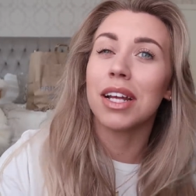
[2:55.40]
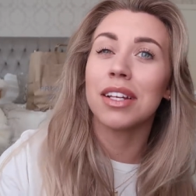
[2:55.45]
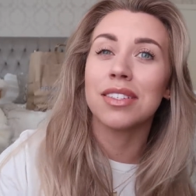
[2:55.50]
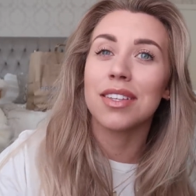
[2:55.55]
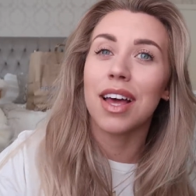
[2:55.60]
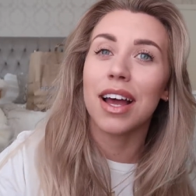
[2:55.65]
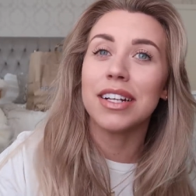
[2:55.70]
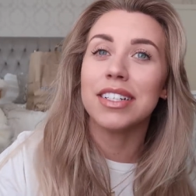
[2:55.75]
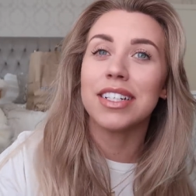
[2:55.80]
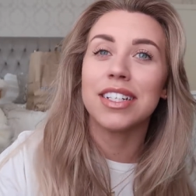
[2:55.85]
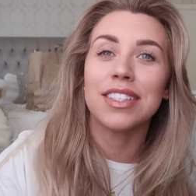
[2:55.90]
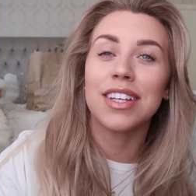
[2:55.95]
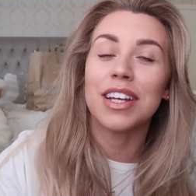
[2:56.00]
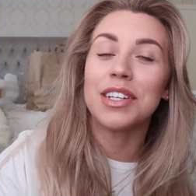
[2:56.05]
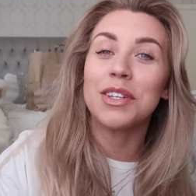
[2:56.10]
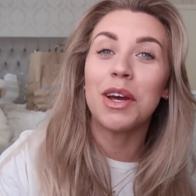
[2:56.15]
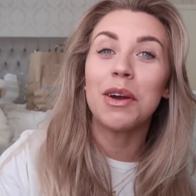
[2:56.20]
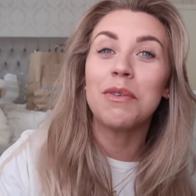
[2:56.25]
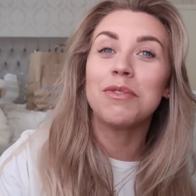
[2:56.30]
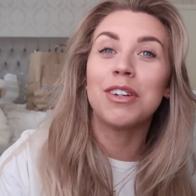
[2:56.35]
a scientist. I
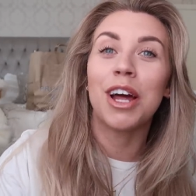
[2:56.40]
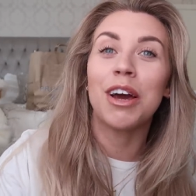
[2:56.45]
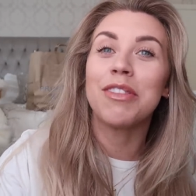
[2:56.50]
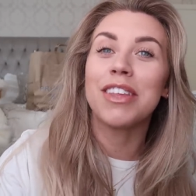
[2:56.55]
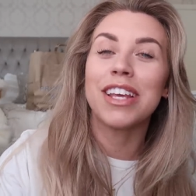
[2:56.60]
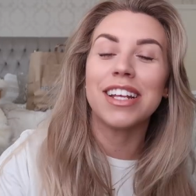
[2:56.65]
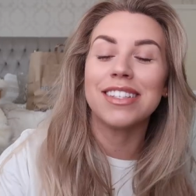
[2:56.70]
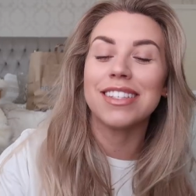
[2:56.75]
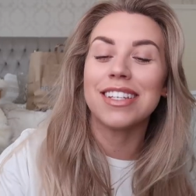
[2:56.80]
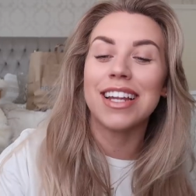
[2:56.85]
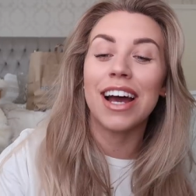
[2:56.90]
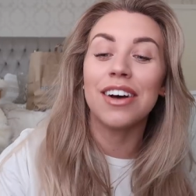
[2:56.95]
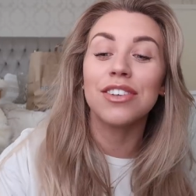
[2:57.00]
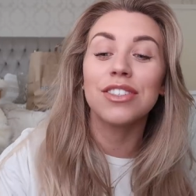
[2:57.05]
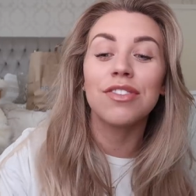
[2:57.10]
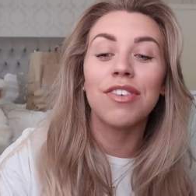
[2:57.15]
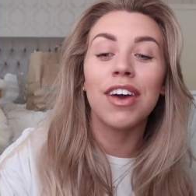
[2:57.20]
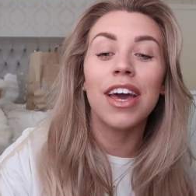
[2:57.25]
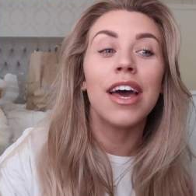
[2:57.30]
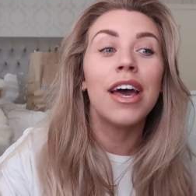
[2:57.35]
don't know the ins and
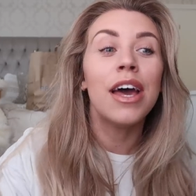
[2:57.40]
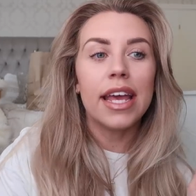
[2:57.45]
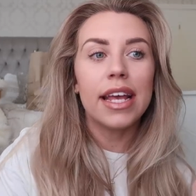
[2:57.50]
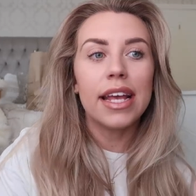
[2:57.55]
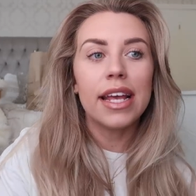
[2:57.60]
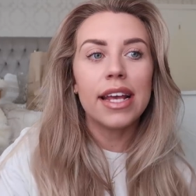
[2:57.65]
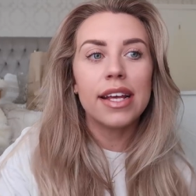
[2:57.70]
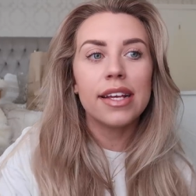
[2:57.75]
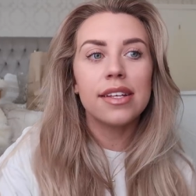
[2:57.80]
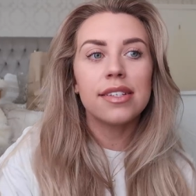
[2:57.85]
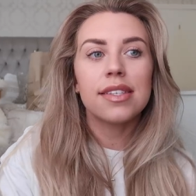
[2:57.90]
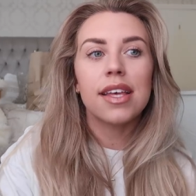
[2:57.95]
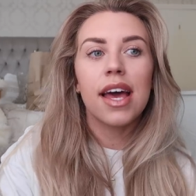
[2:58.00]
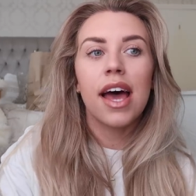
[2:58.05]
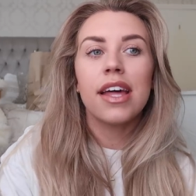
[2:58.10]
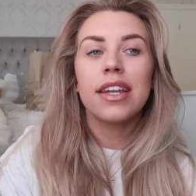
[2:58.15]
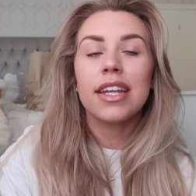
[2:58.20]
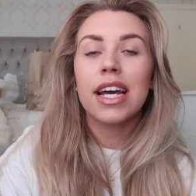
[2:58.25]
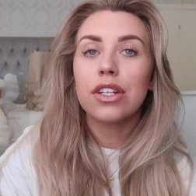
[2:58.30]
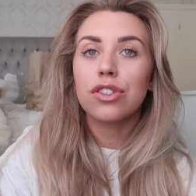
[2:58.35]
outs of it. It is
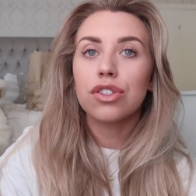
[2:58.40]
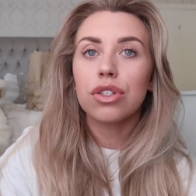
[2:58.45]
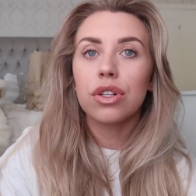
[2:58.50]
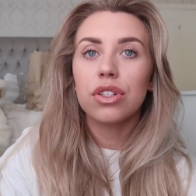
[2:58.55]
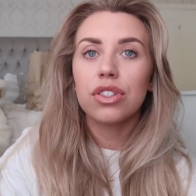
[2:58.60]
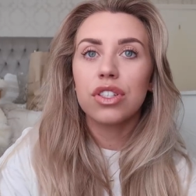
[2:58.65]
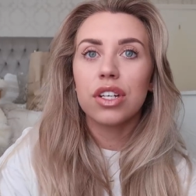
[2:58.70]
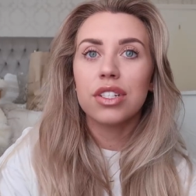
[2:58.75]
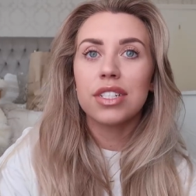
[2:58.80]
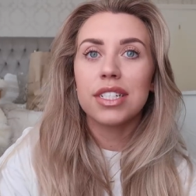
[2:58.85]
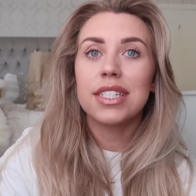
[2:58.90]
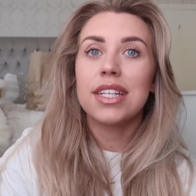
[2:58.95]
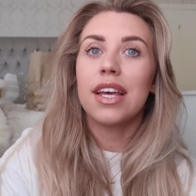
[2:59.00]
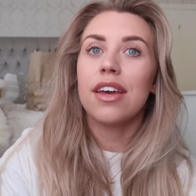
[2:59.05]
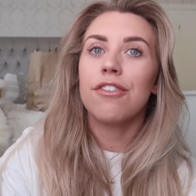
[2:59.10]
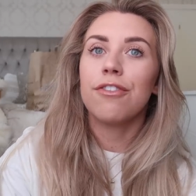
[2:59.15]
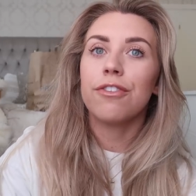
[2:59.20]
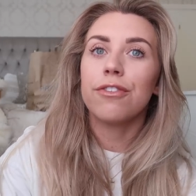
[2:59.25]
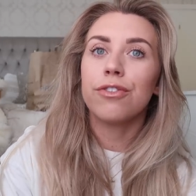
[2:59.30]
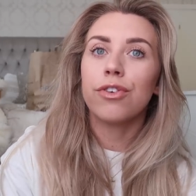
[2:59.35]
a natural
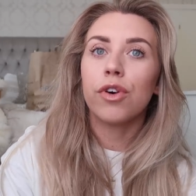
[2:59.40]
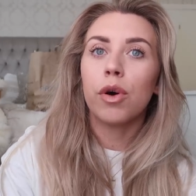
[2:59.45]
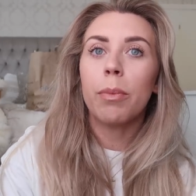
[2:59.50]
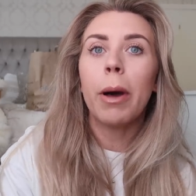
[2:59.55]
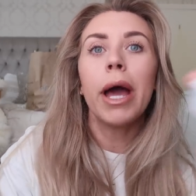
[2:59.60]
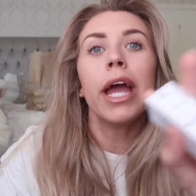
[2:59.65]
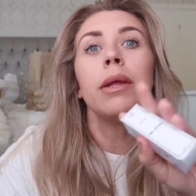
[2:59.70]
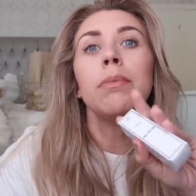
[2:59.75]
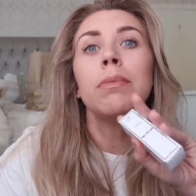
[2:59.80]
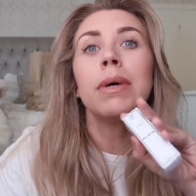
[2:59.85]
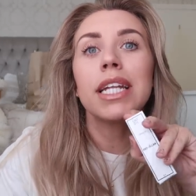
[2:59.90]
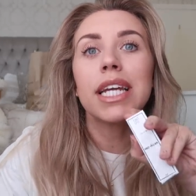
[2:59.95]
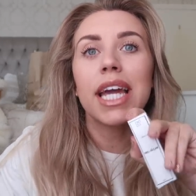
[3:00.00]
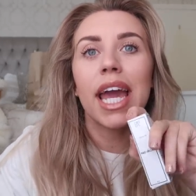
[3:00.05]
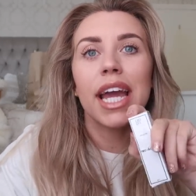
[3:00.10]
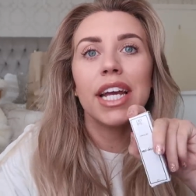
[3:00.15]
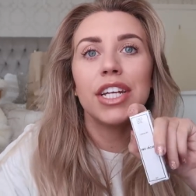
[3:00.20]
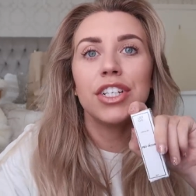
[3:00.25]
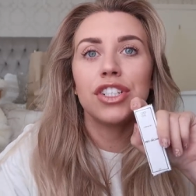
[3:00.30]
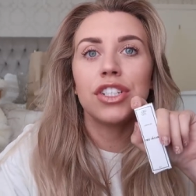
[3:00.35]
alternative for pain
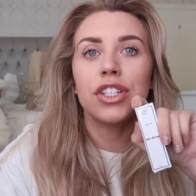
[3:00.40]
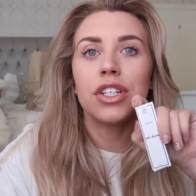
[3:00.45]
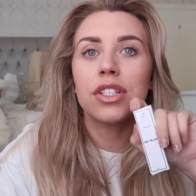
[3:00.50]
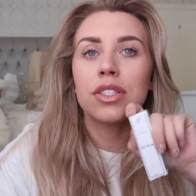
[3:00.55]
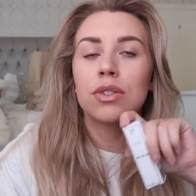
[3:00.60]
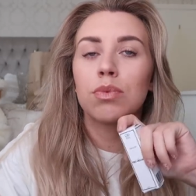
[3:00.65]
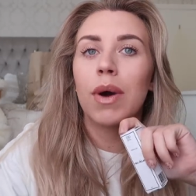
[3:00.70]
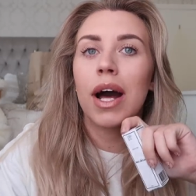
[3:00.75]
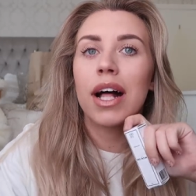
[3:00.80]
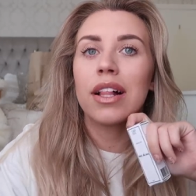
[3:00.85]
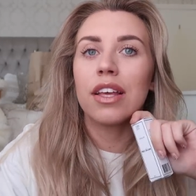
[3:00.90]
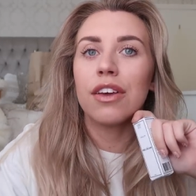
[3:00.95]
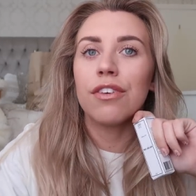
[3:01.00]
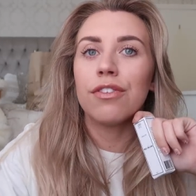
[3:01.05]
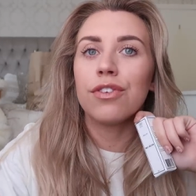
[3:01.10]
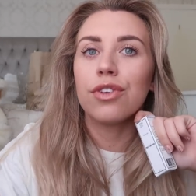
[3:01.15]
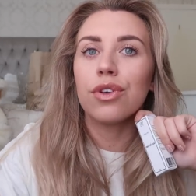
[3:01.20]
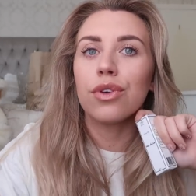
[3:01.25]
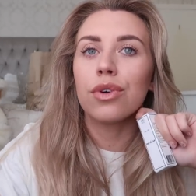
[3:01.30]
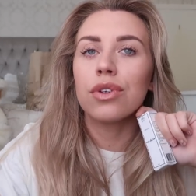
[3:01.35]
medication as well
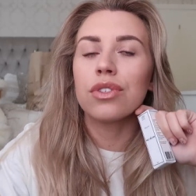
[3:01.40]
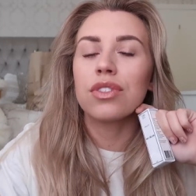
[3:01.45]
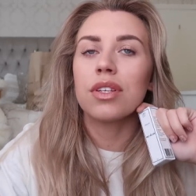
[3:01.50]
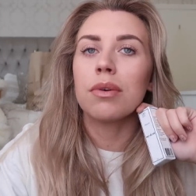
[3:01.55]
if you're